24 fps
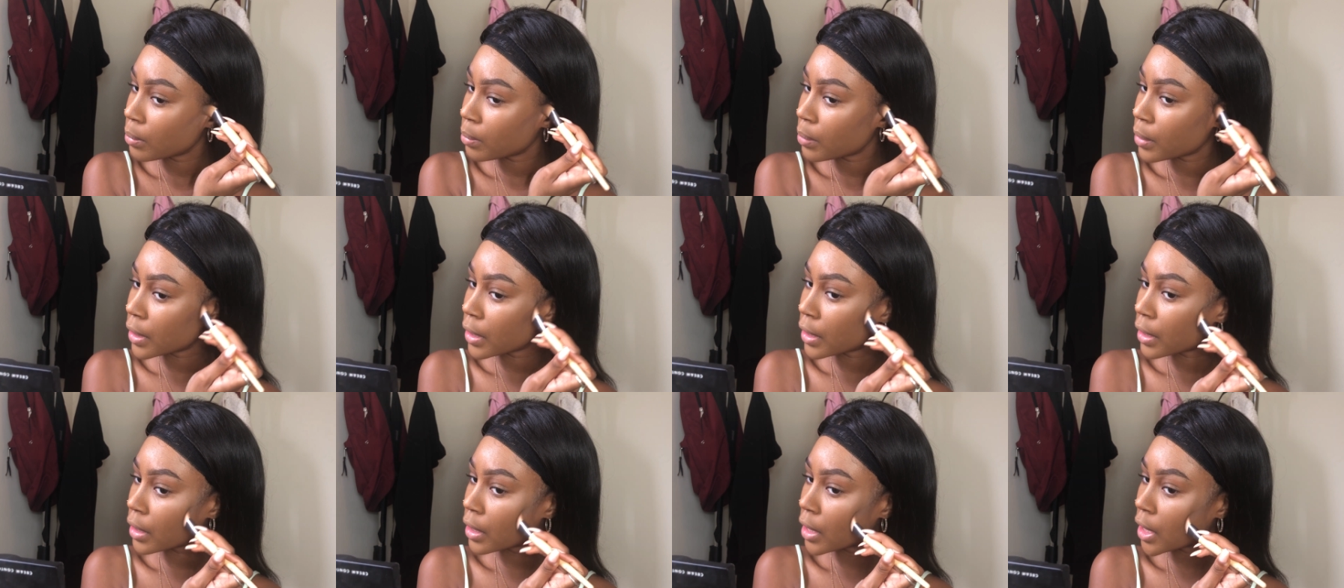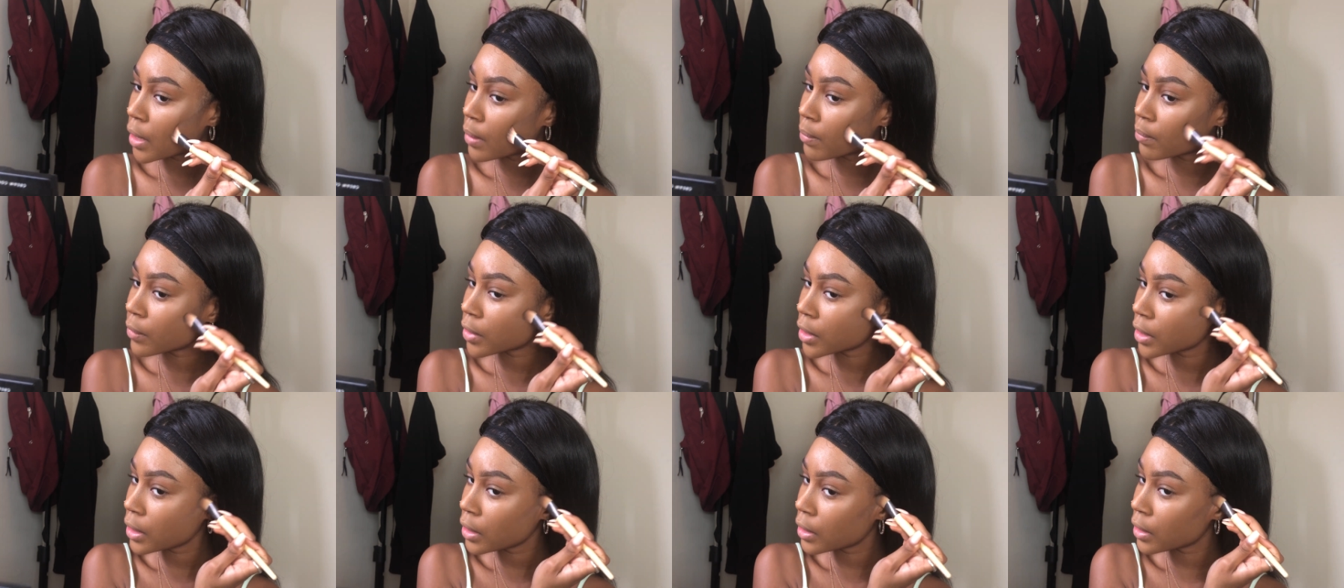but I'm
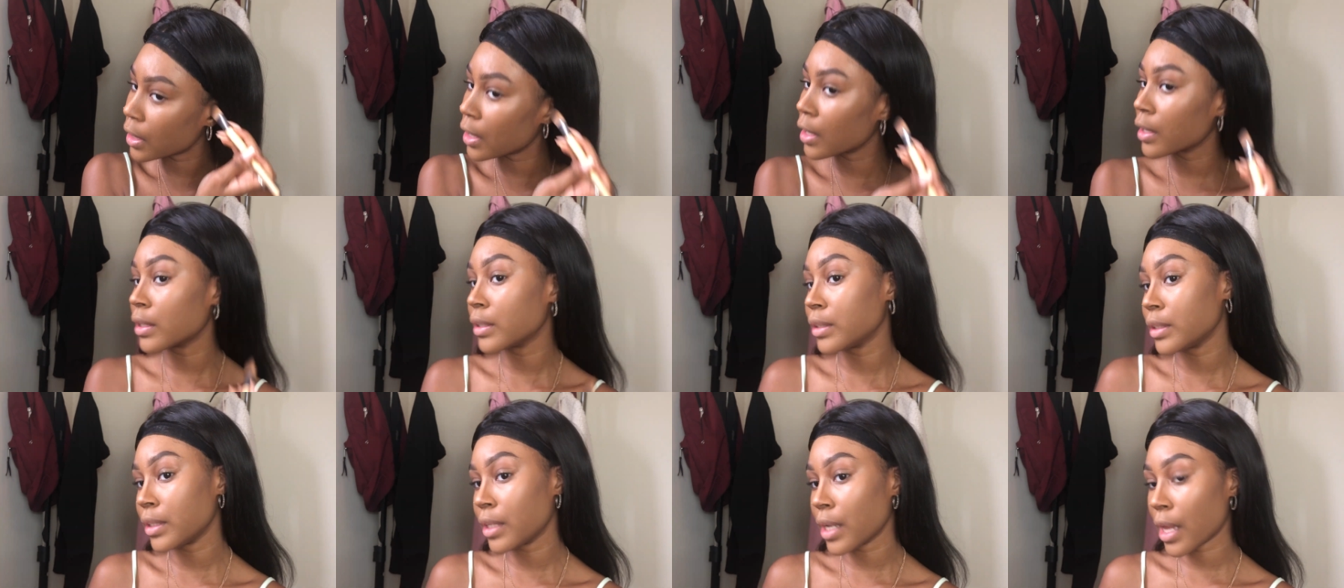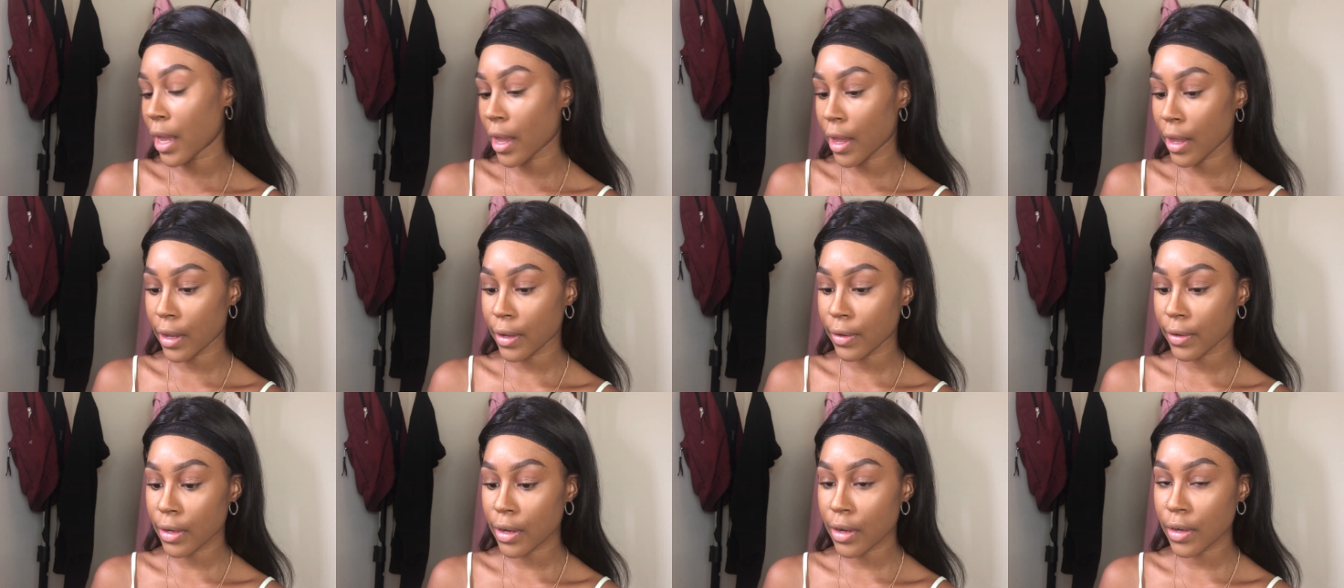really not good
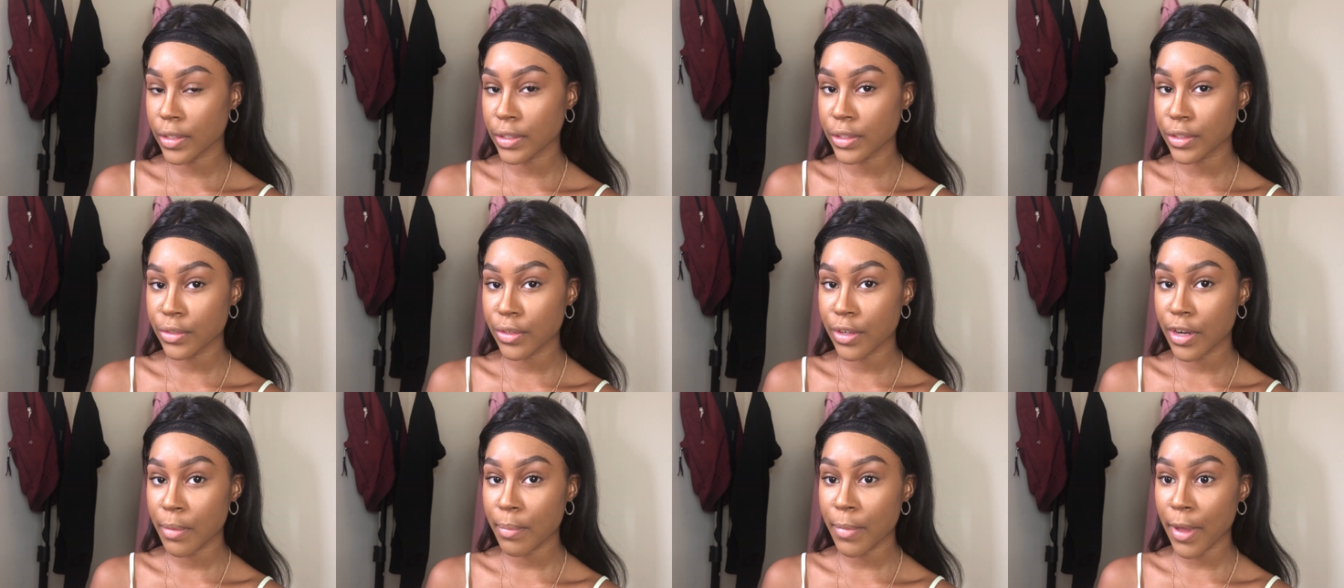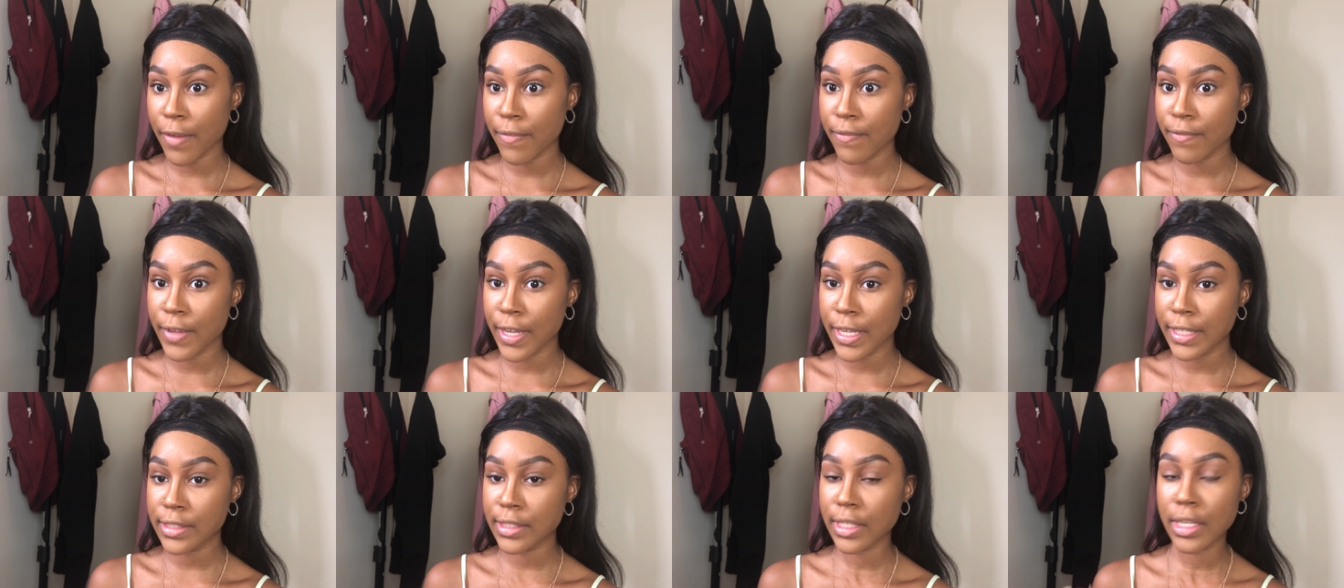at contouring my
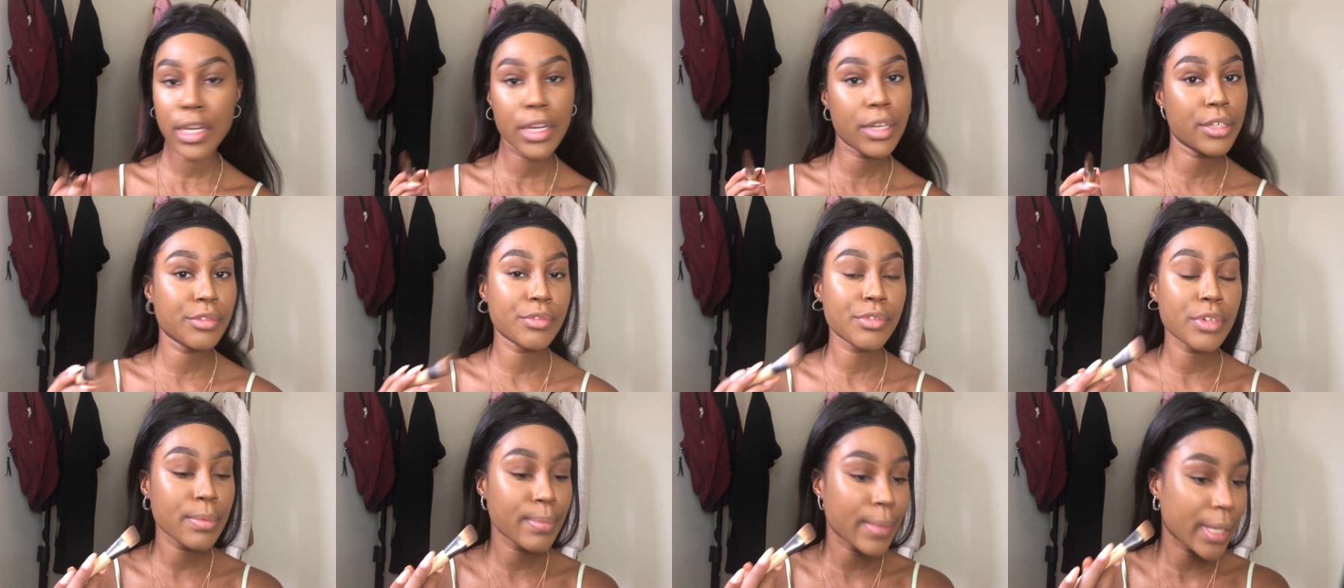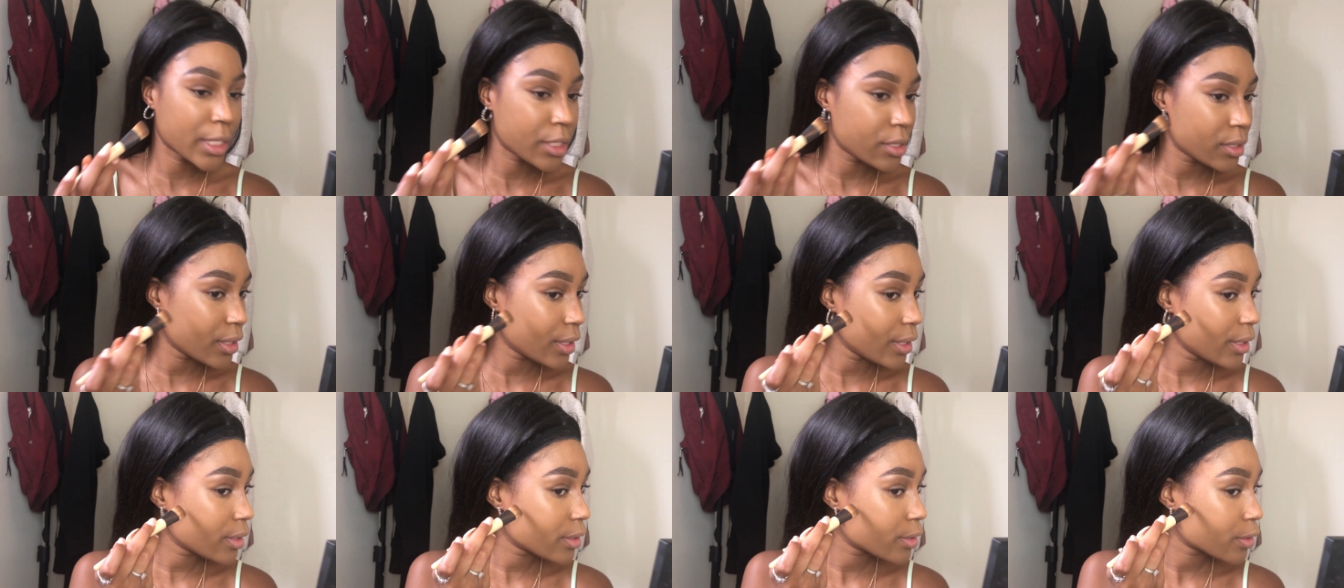face, like contouring my
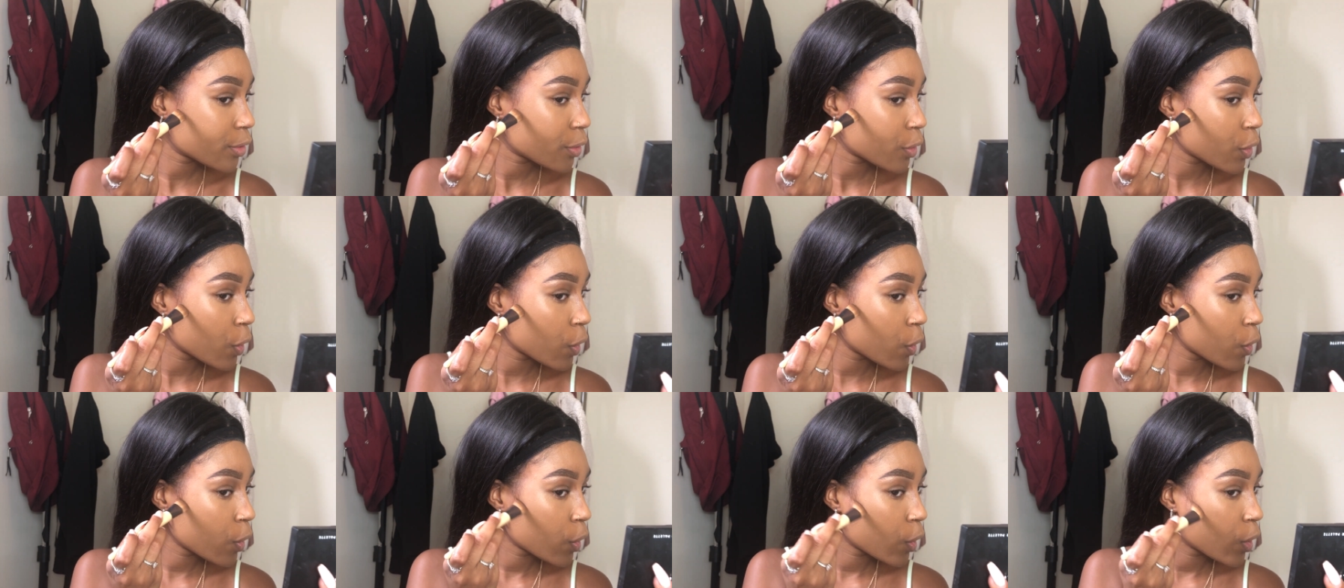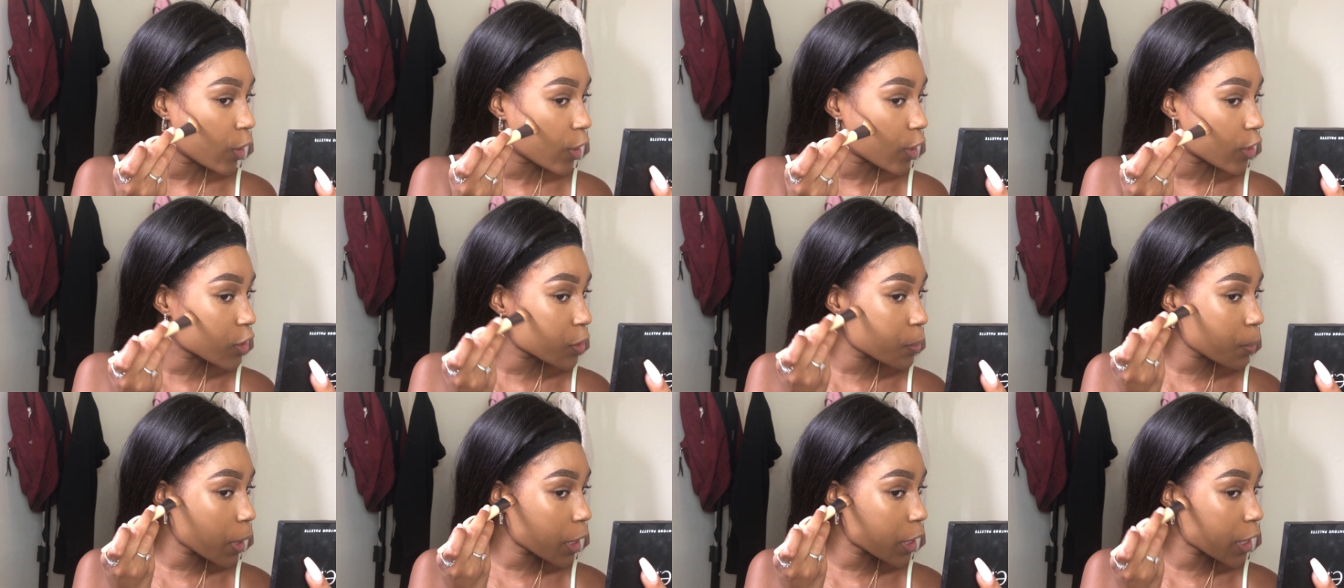cheeks.
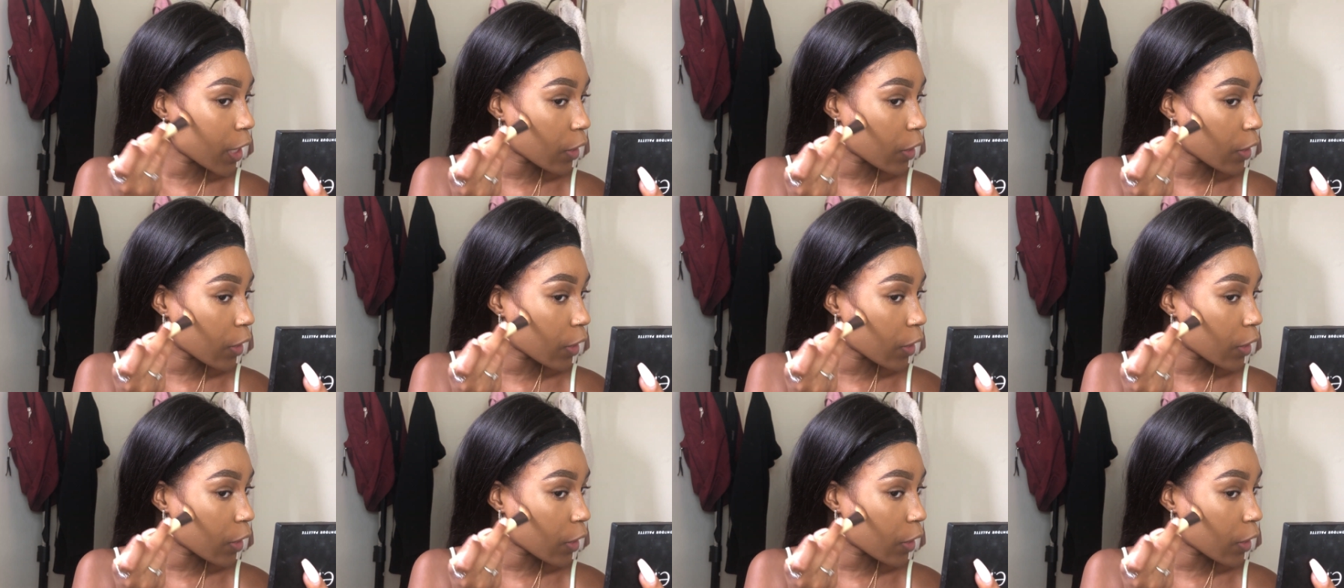It's my